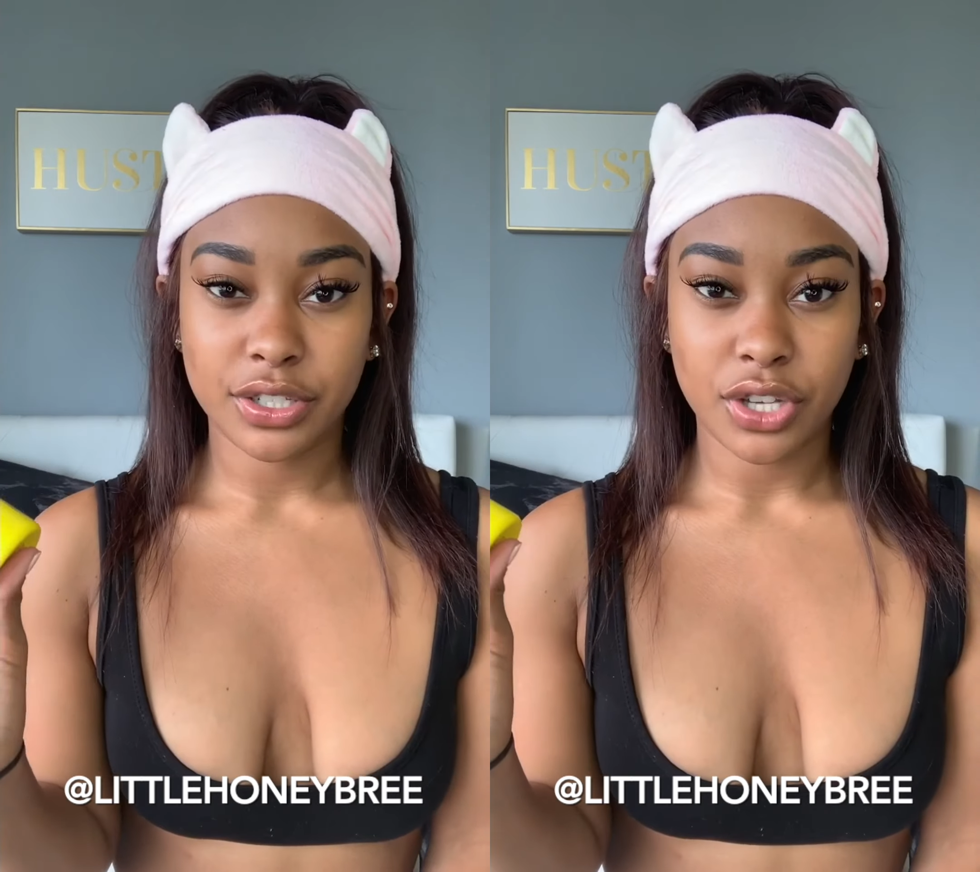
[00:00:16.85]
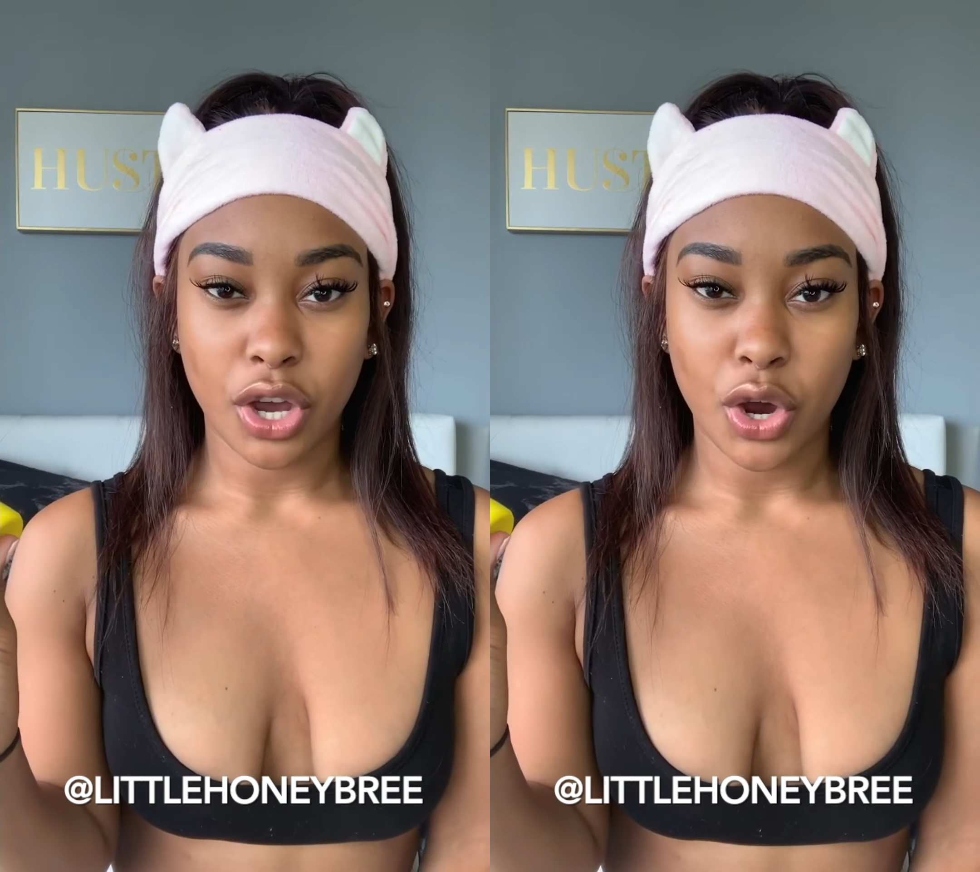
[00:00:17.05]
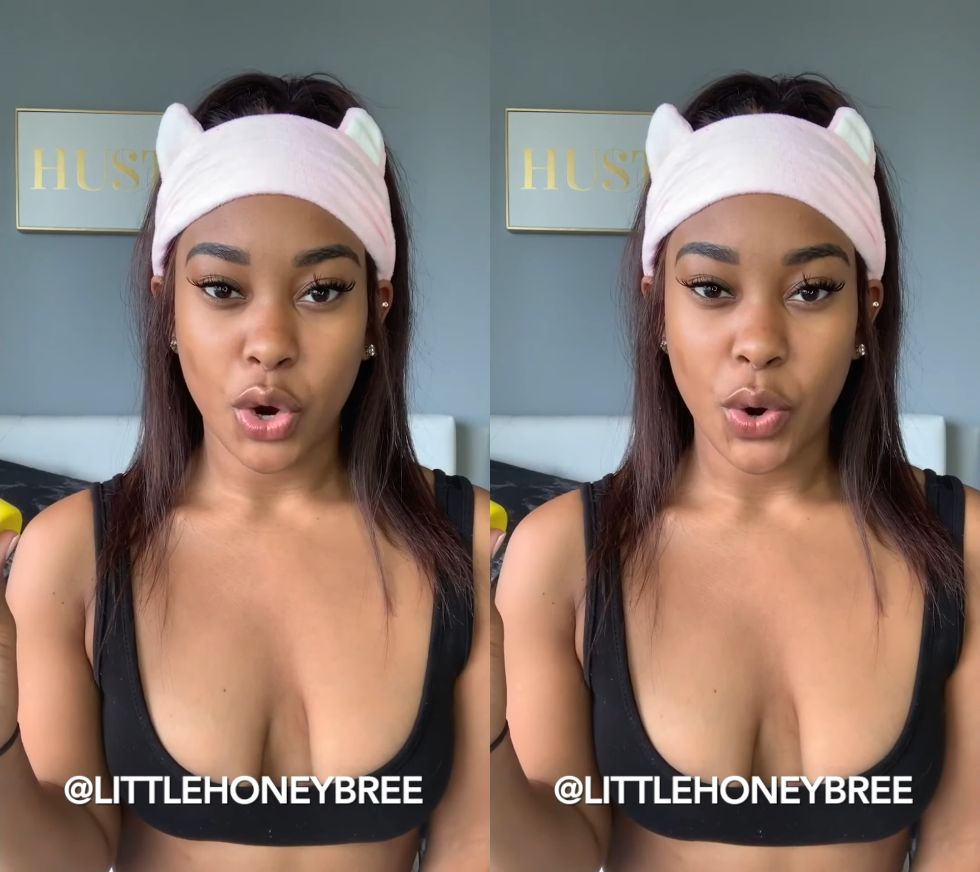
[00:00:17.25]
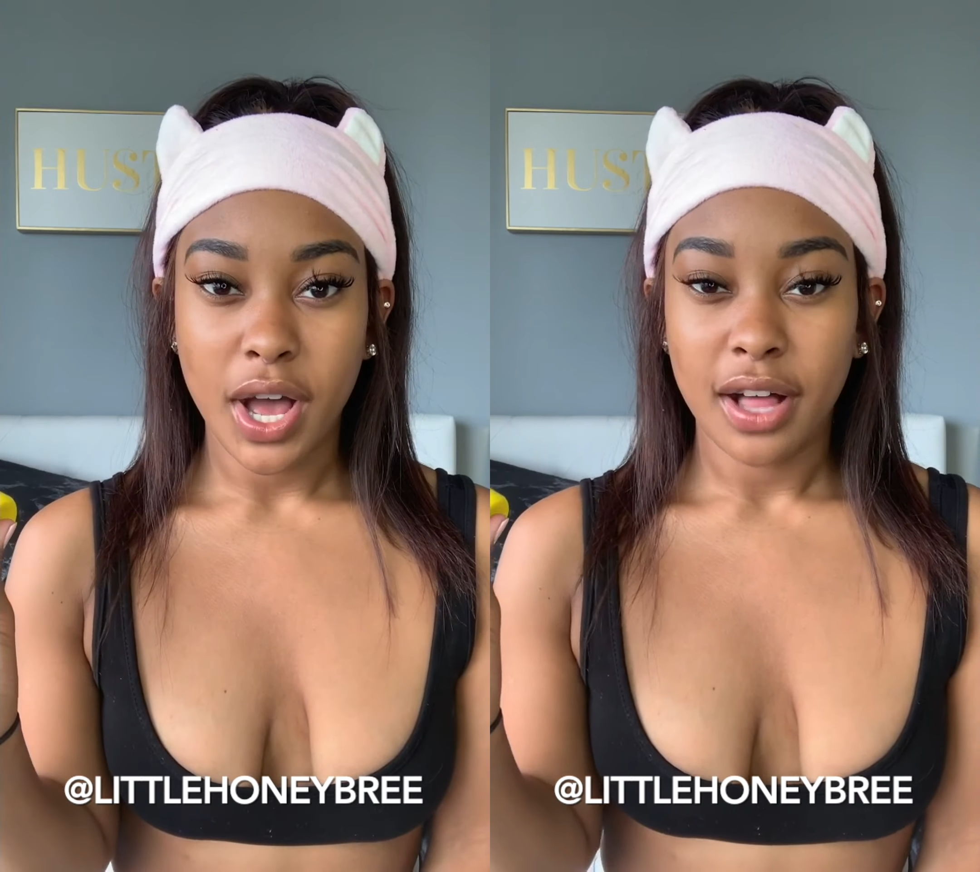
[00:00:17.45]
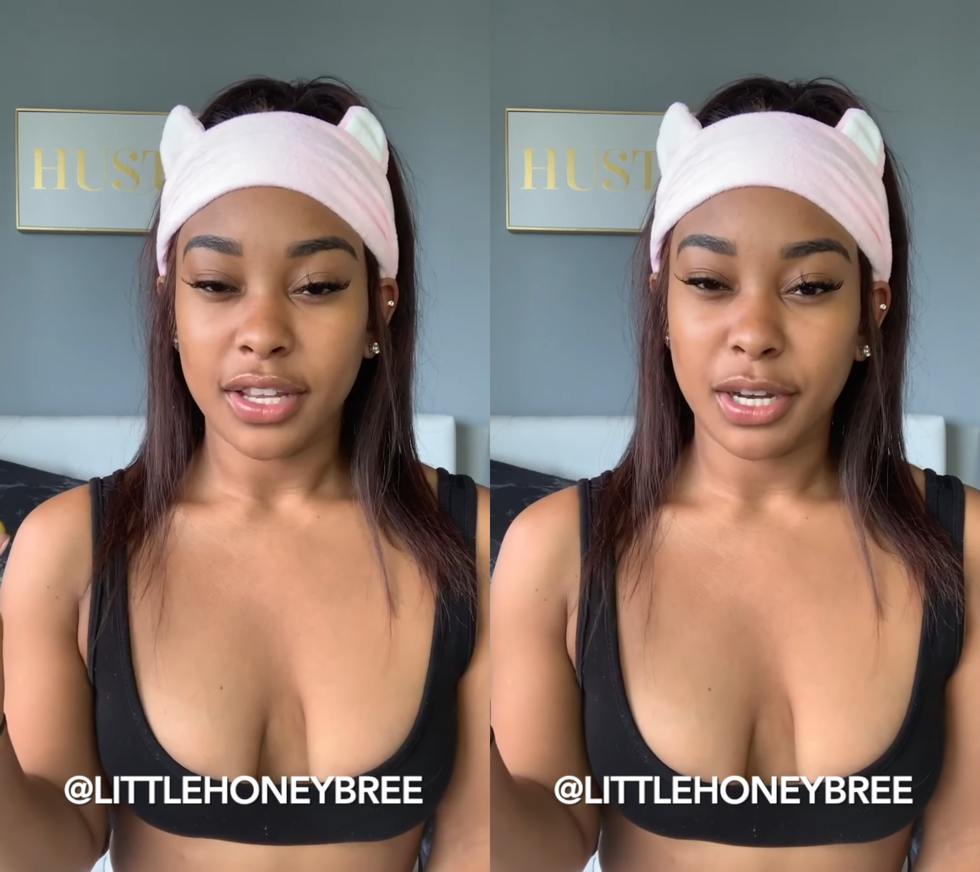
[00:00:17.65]
so
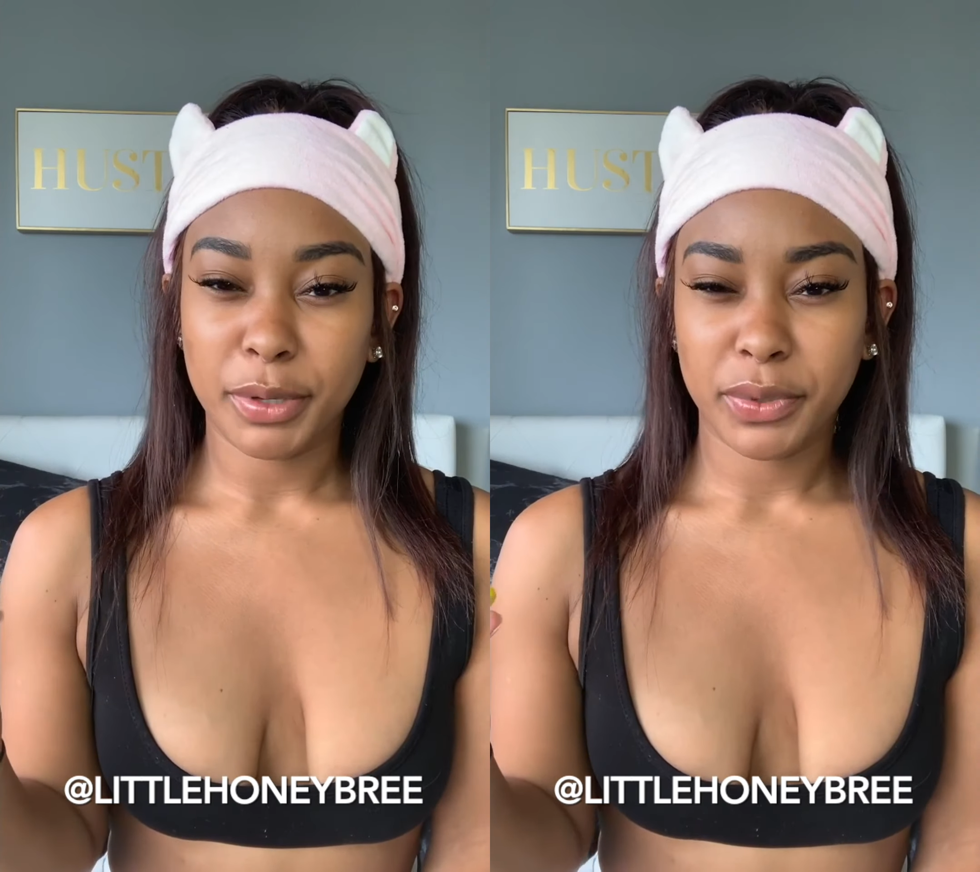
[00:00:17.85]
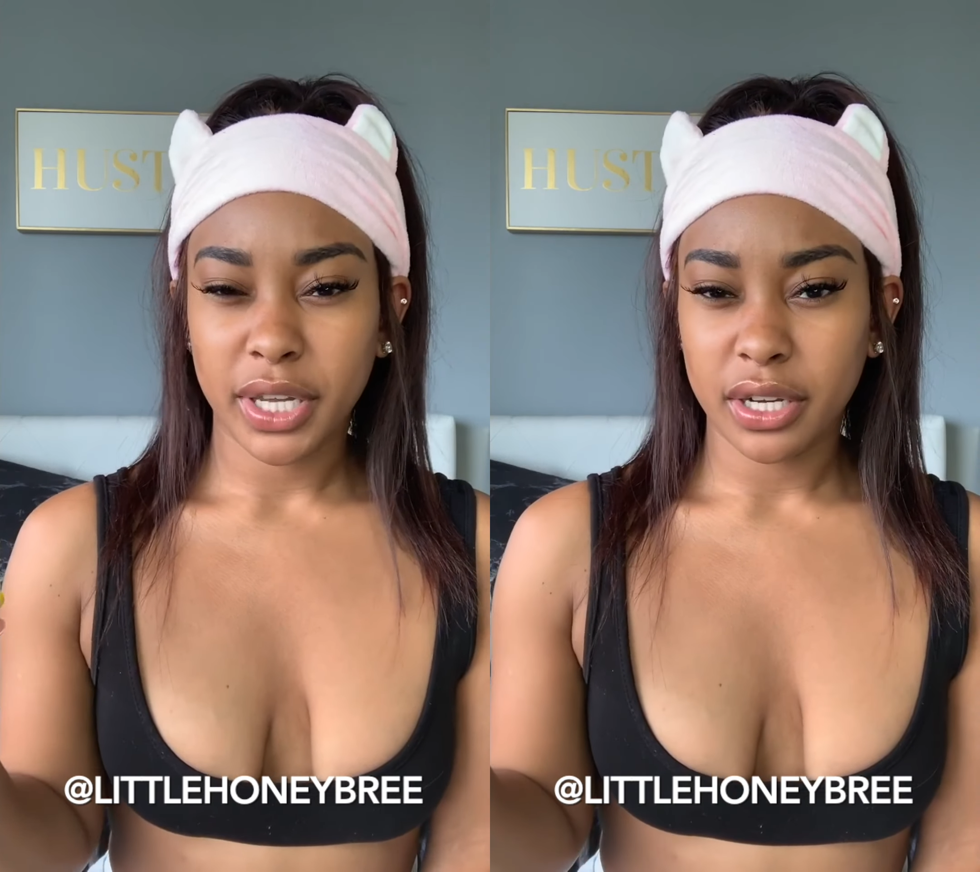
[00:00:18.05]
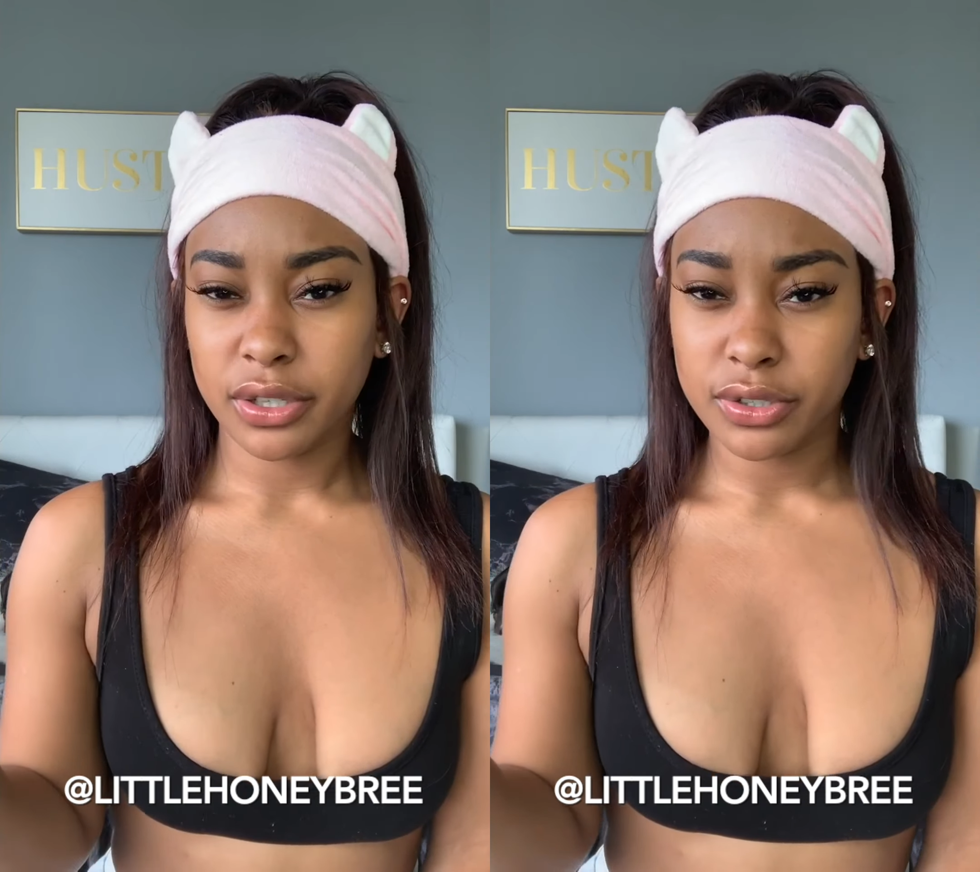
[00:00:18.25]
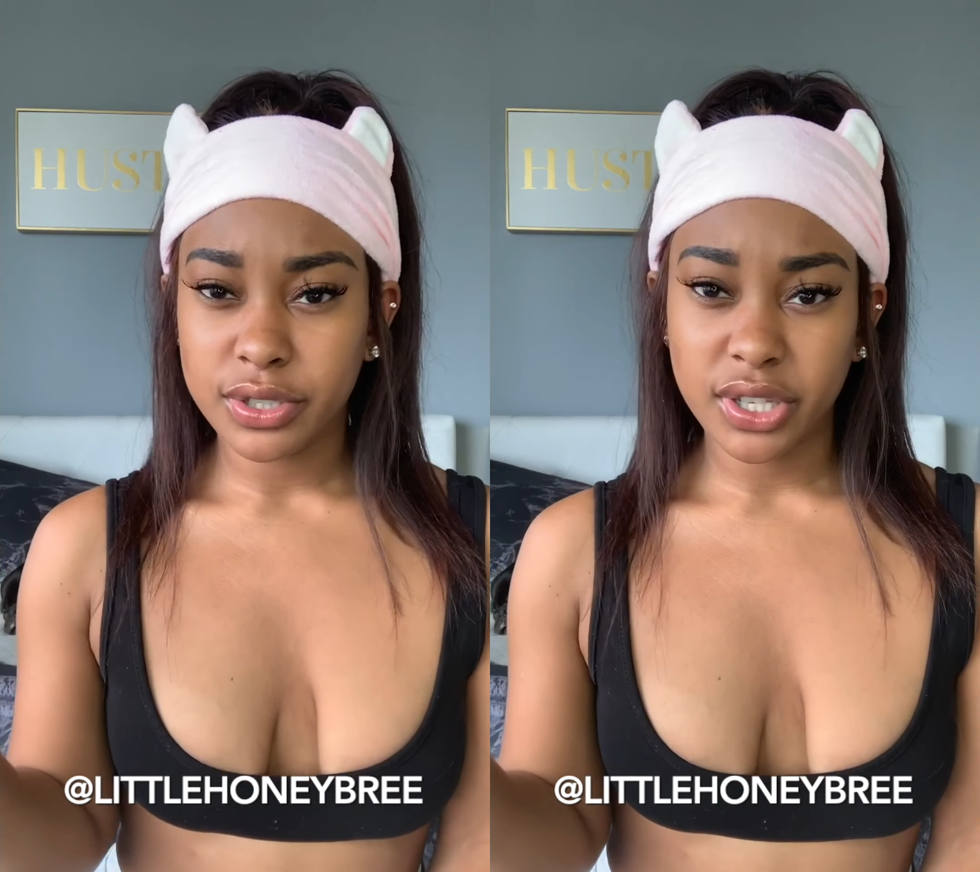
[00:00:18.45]
a lot of people get a little